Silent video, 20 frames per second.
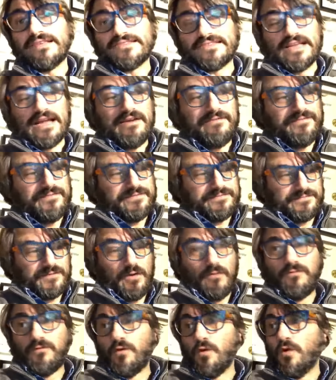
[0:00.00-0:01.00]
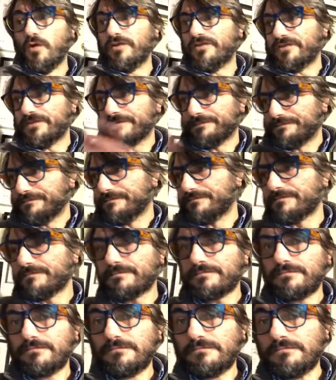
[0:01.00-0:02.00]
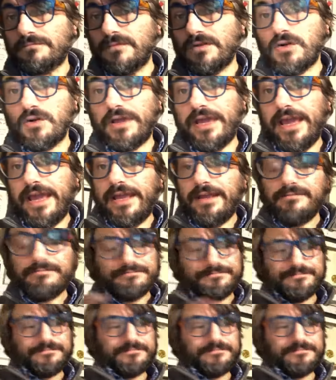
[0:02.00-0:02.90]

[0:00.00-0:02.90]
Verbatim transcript: that stuff, of course. Okay,